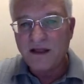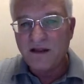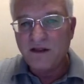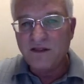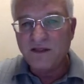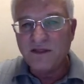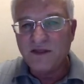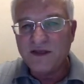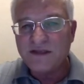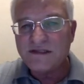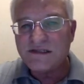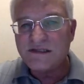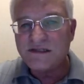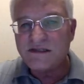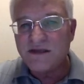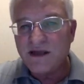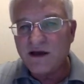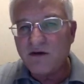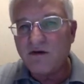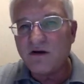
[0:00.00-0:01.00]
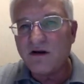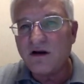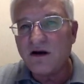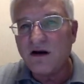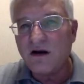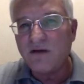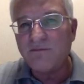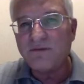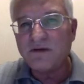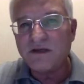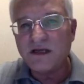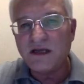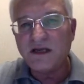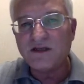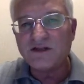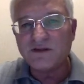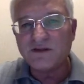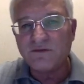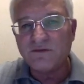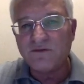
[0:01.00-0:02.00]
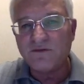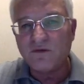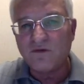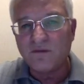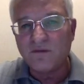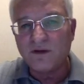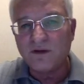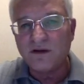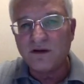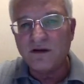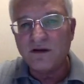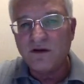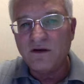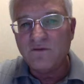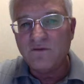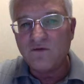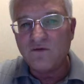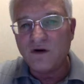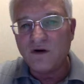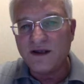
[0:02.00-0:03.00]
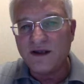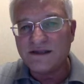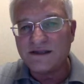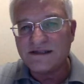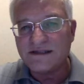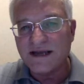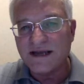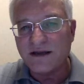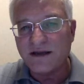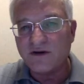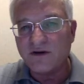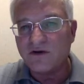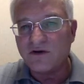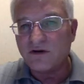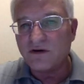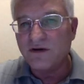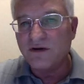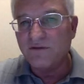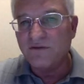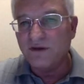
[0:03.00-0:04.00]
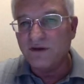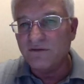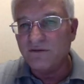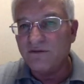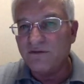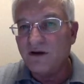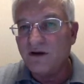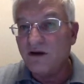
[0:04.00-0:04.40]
This is now our computational formula for a second derivative.